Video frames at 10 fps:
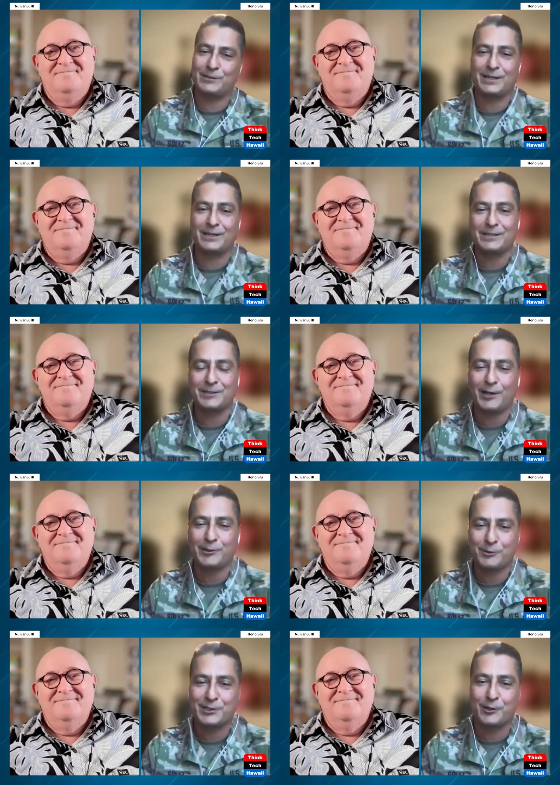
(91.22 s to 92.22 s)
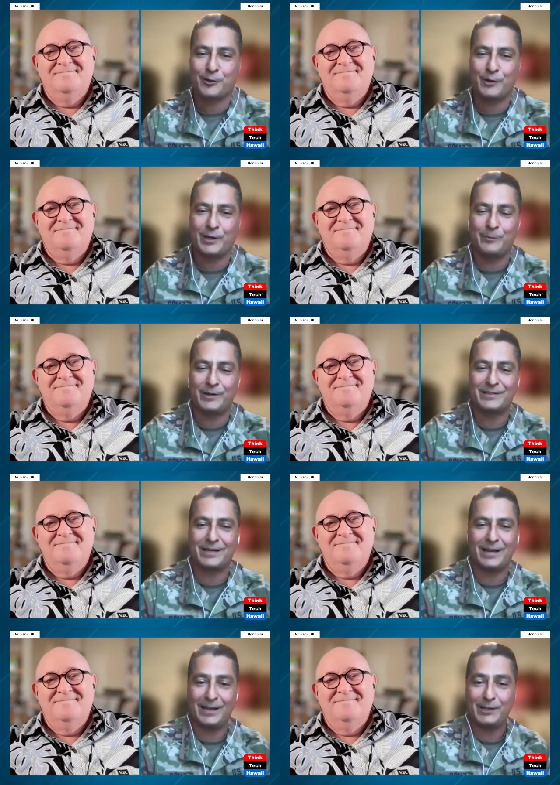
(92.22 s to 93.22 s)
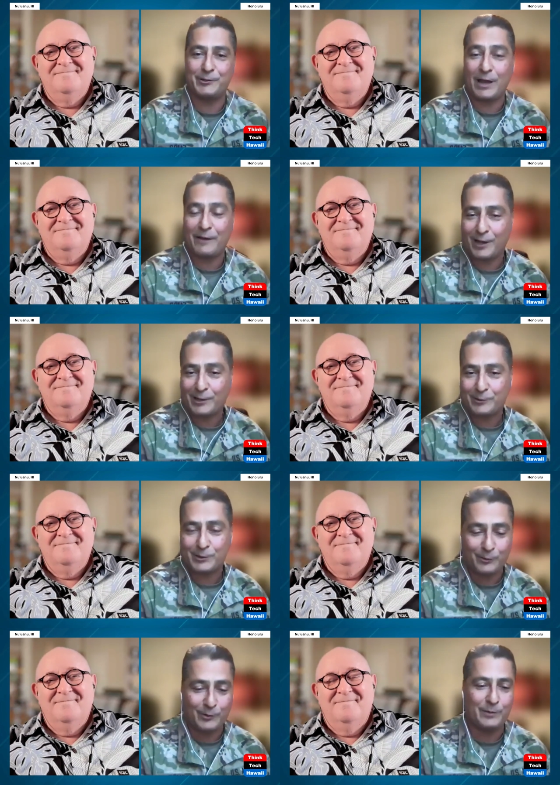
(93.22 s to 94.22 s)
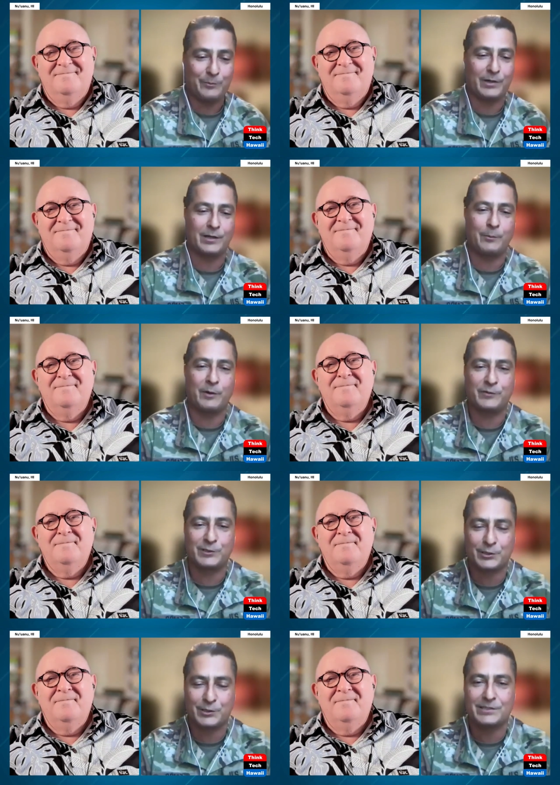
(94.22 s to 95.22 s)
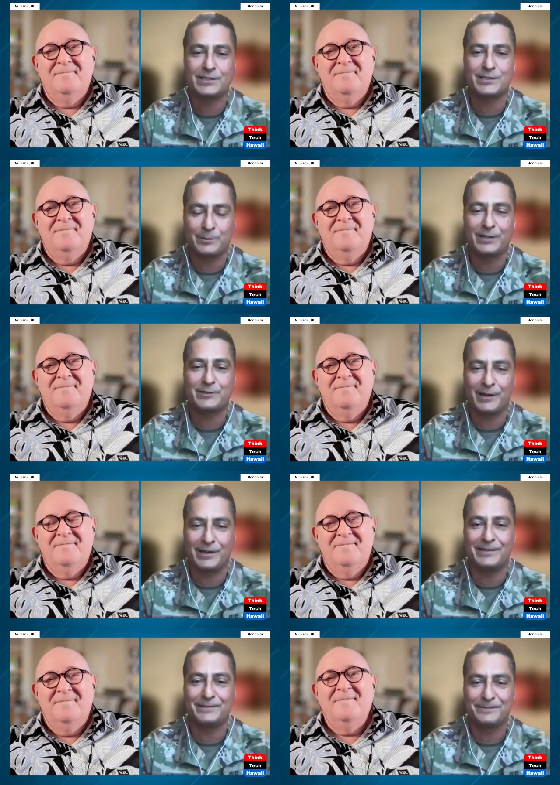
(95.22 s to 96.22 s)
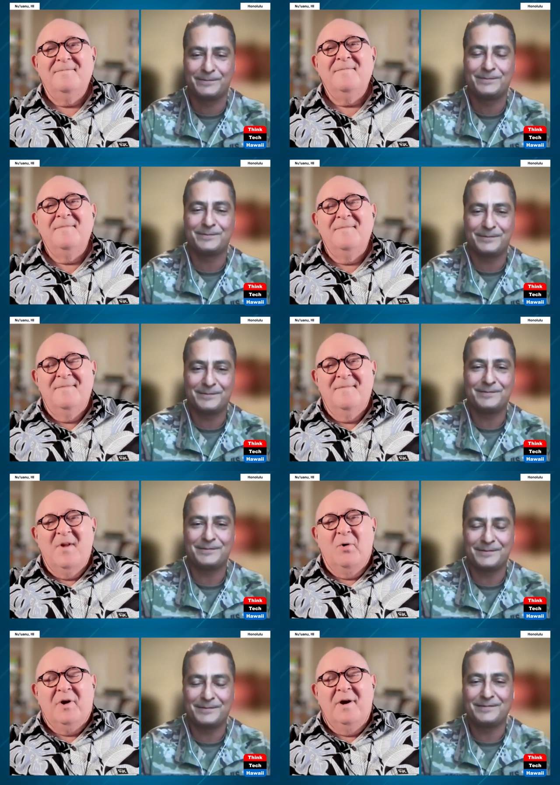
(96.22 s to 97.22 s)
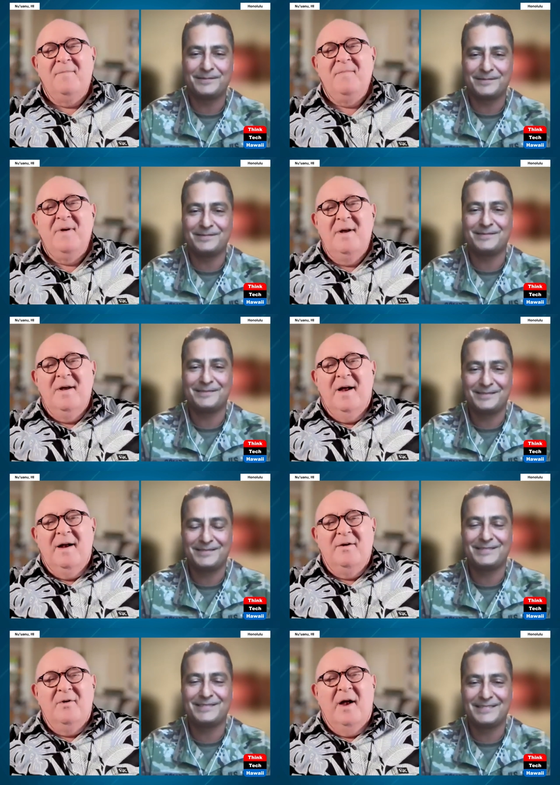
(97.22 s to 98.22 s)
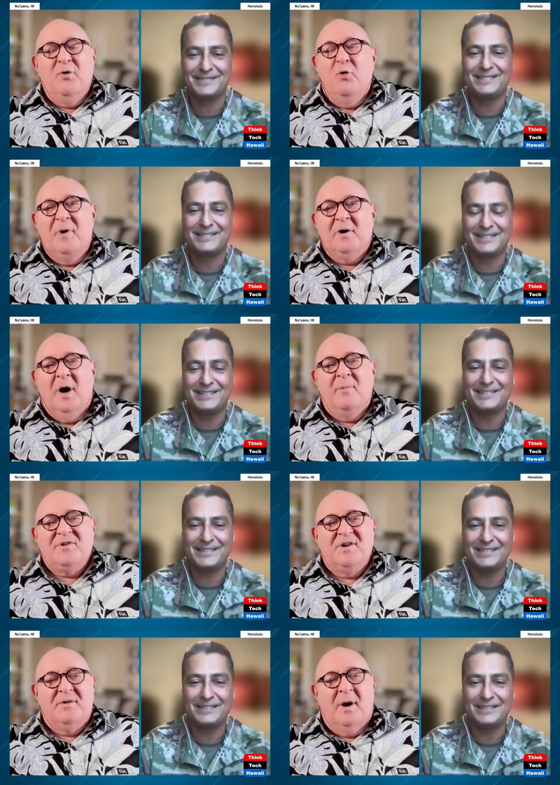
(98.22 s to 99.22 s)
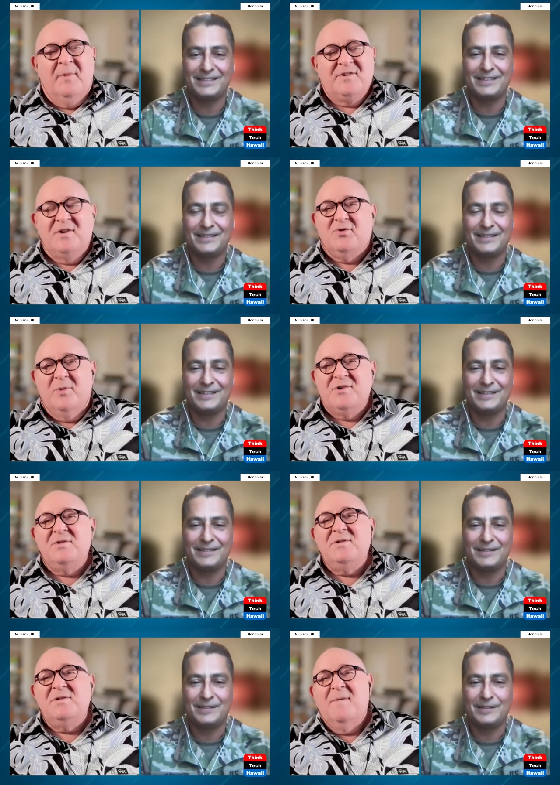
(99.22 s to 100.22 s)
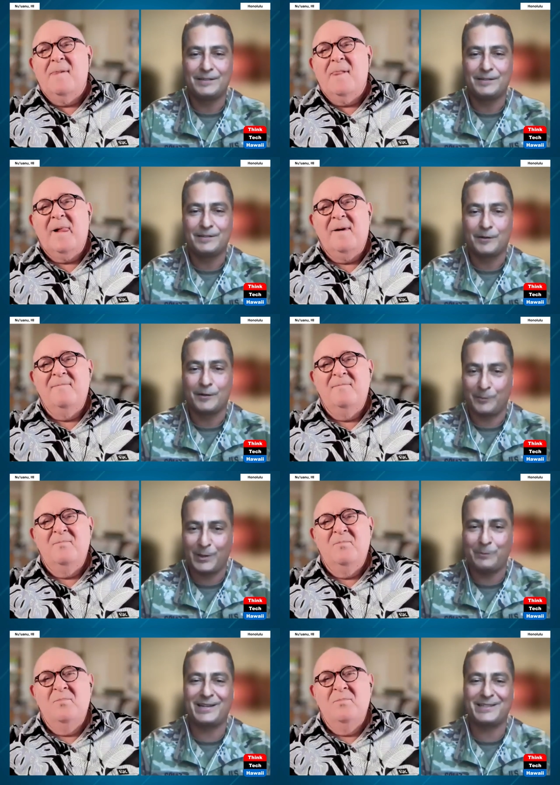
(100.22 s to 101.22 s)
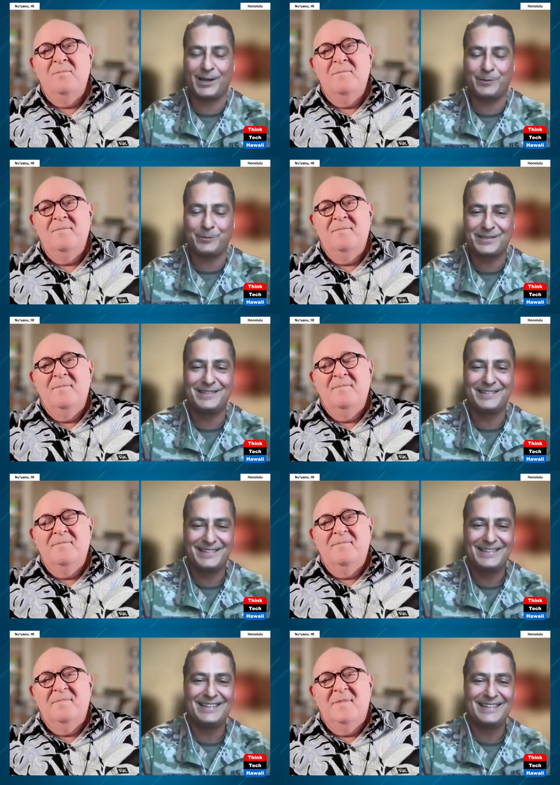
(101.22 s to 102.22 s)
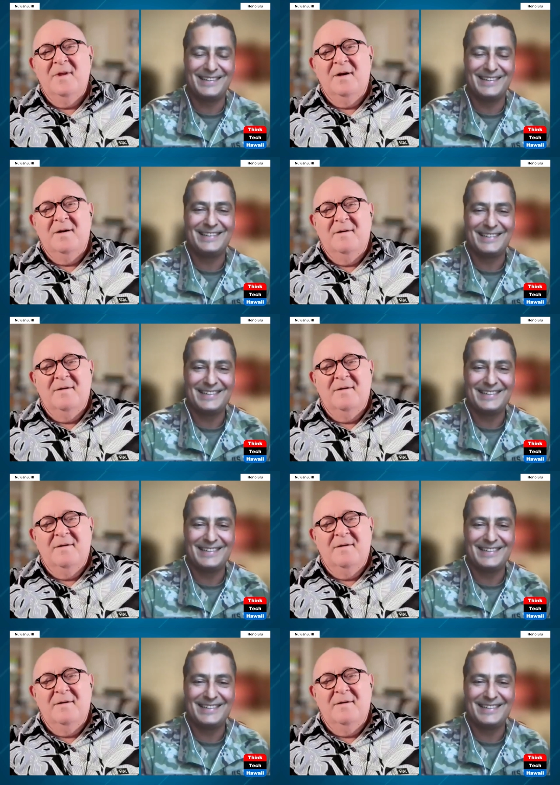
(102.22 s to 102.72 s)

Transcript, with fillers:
Speaker 1: it's a doctor is a degree, but I do have a doctorate degree, but I'm a physician assistant by training.
Speaker 2: Okay, and you've been in combat situations? Oh,
Speaker 1: many times. Yeah.